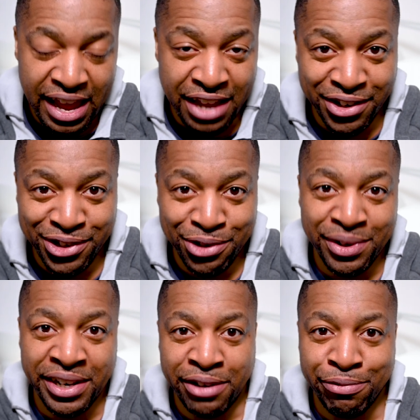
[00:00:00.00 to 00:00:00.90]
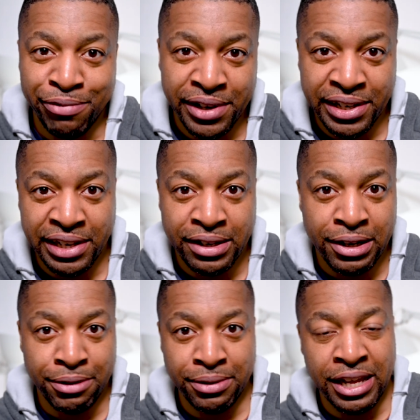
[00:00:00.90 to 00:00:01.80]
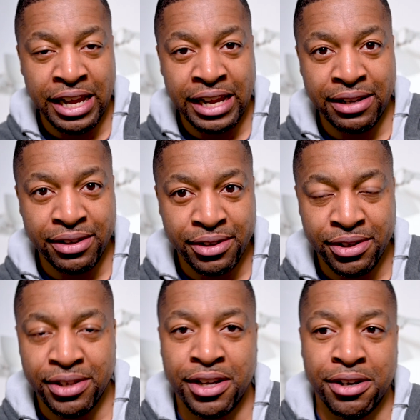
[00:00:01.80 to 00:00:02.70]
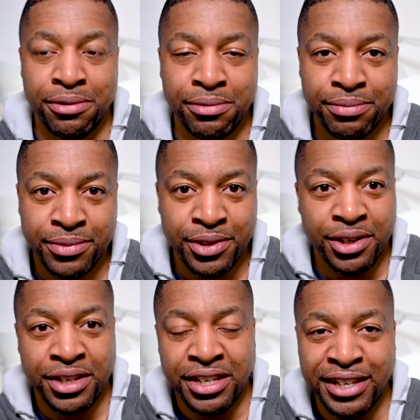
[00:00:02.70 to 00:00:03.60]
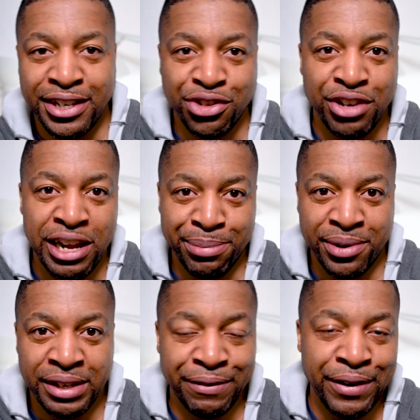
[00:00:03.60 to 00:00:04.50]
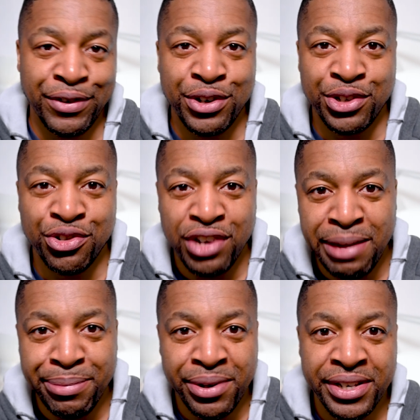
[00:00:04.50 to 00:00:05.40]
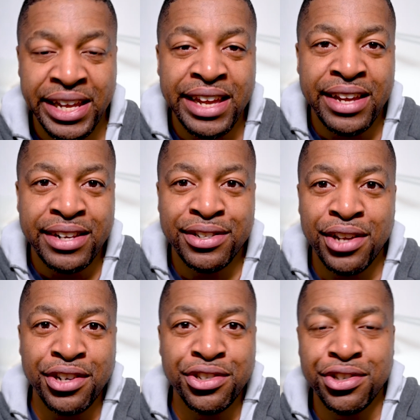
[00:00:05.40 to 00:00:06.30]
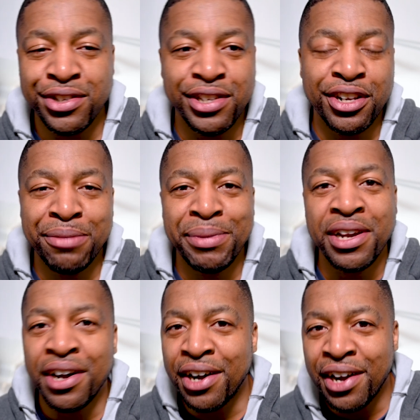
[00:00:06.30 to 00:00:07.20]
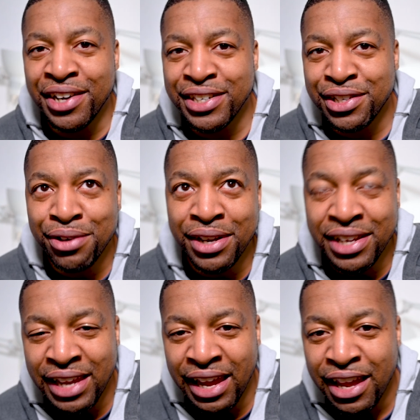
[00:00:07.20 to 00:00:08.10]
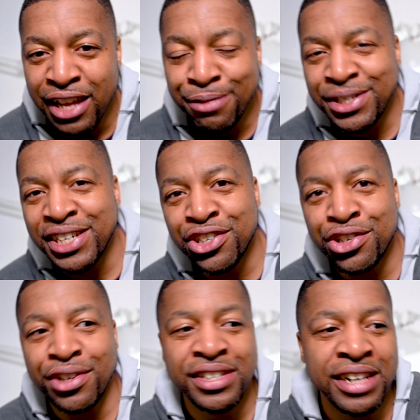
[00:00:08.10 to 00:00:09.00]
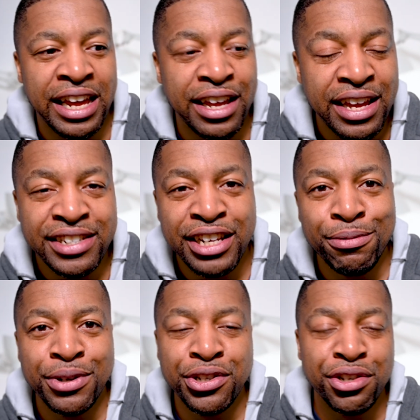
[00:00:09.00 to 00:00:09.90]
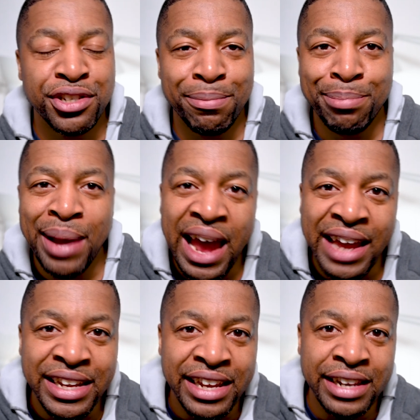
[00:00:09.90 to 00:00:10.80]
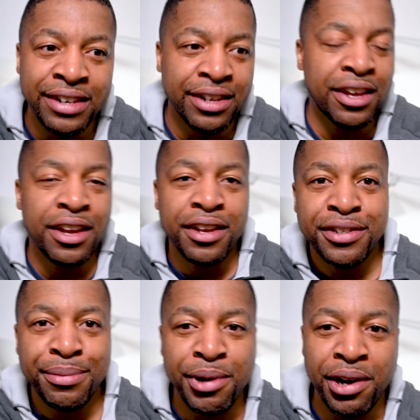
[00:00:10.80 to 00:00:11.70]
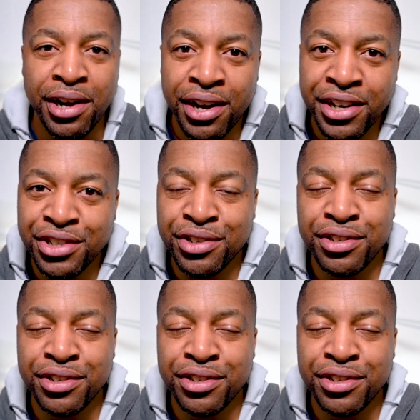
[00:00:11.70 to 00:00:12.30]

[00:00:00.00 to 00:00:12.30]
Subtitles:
and you're shooting in really low light, you know, you're going to need a tripod. If you haven't got a tripod, certain shots are going to be harder to get, especially shots like, say you want to shoot some panning, some car